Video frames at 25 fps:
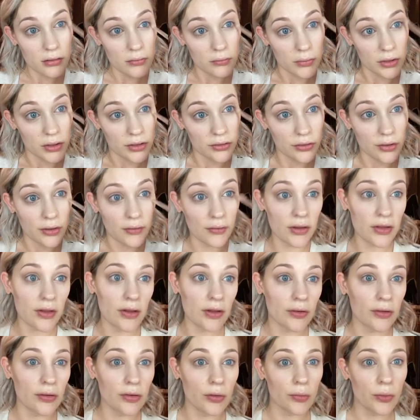Make sure
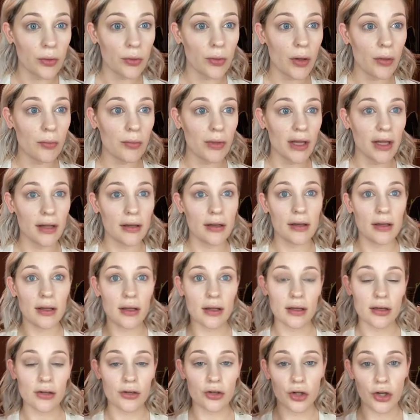everything's super well
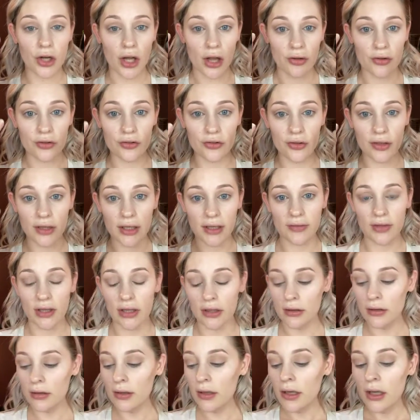blended and your colors are
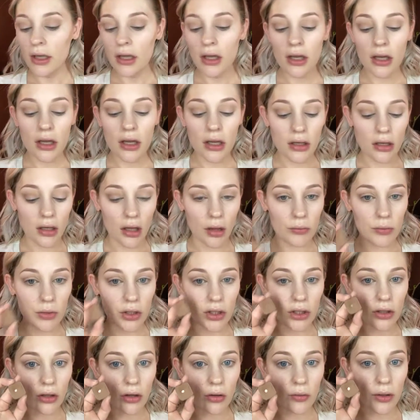even. Now I'm going to
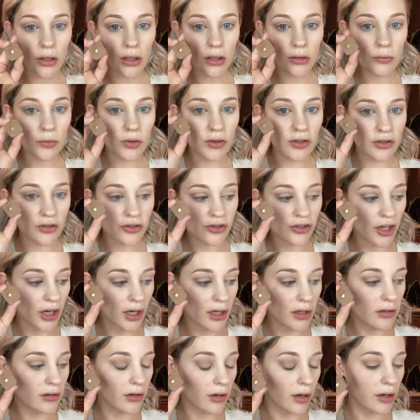go in with a
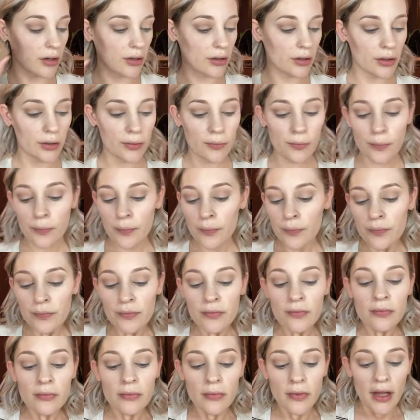shade darker,
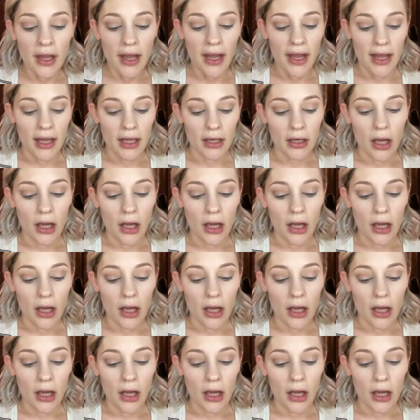and